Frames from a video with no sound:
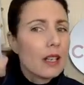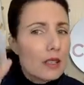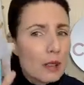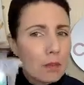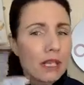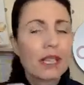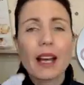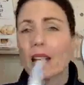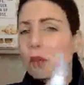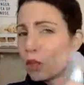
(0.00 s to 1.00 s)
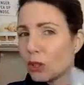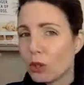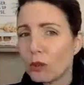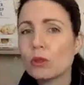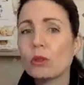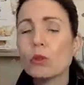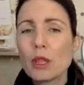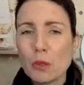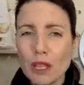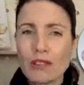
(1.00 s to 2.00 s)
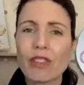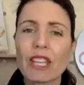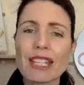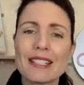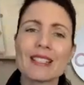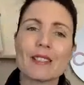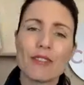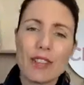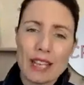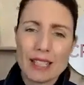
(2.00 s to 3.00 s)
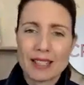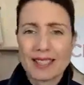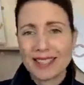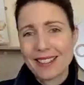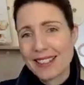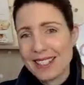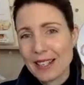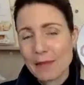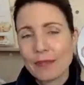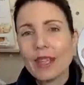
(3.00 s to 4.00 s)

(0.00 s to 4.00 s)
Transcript: So being able to cool with one of these is a fantastic idea.